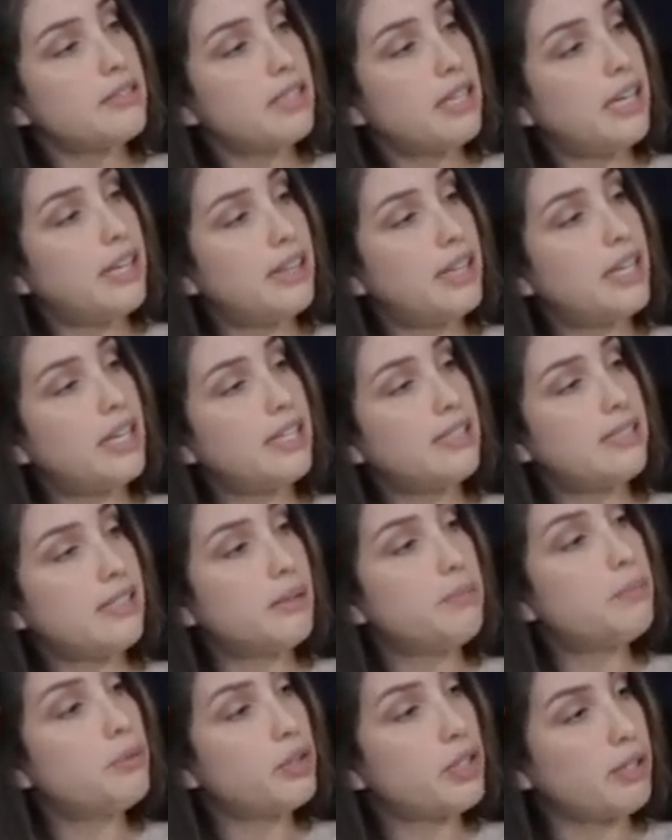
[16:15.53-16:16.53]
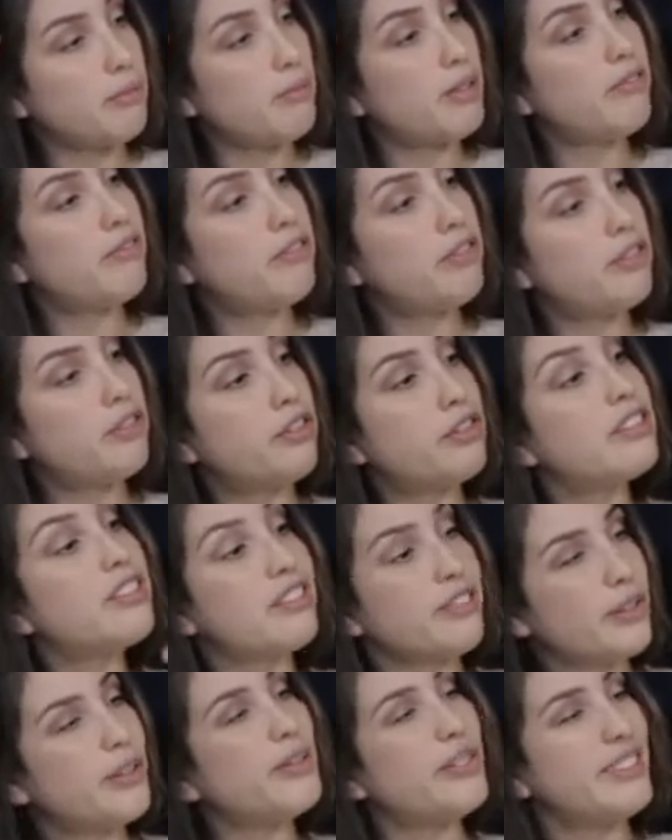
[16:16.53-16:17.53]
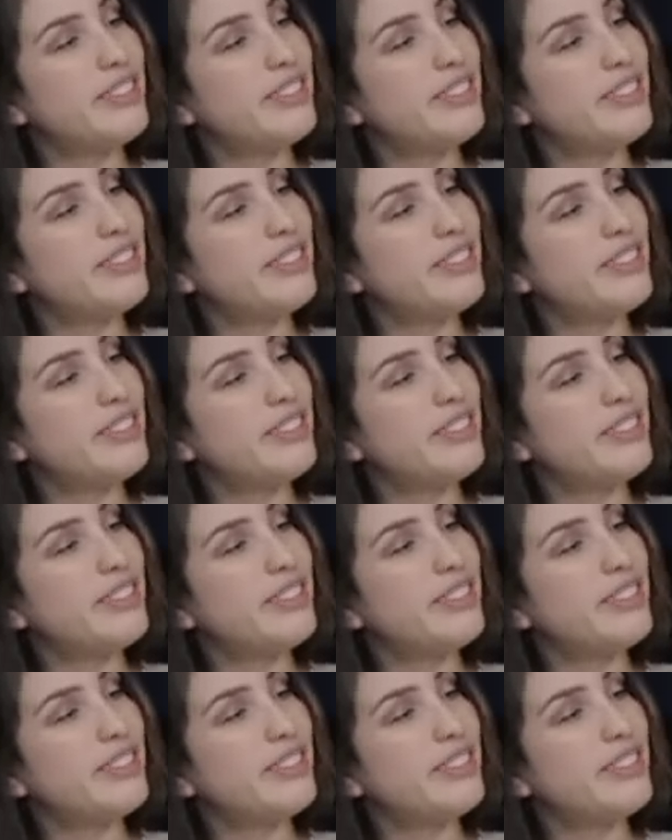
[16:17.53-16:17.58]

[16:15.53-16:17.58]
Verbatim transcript: And they start booking me for the road.